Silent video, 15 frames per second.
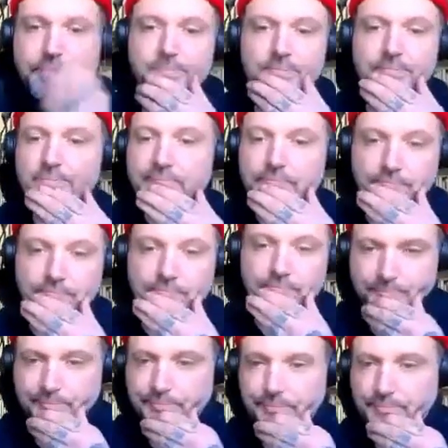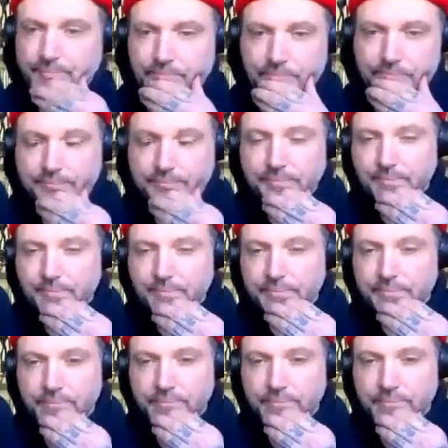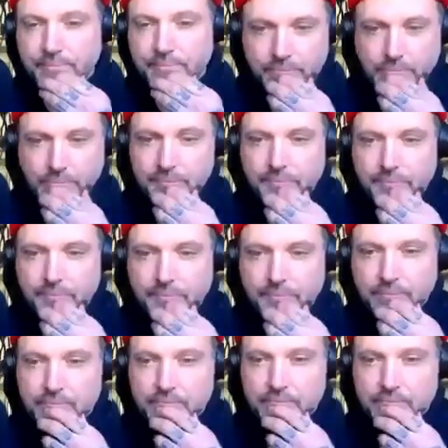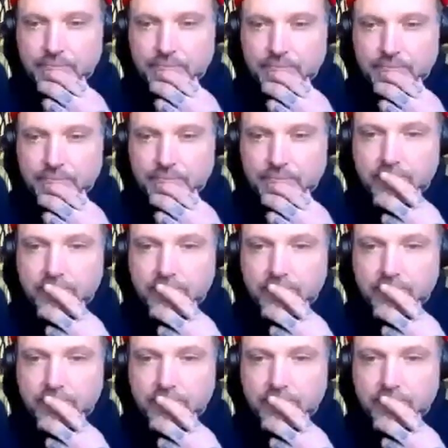where all new thought, innovative